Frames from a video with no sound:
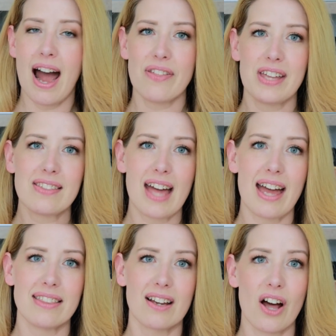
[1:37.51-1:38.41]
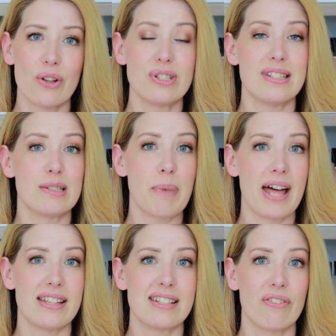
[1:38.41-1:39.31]
I think that the colors in this
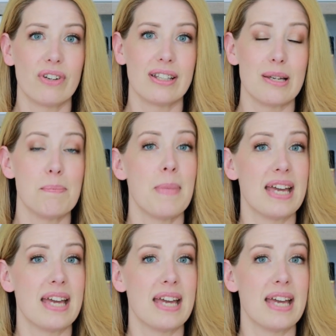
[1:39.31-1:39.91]
palette definitely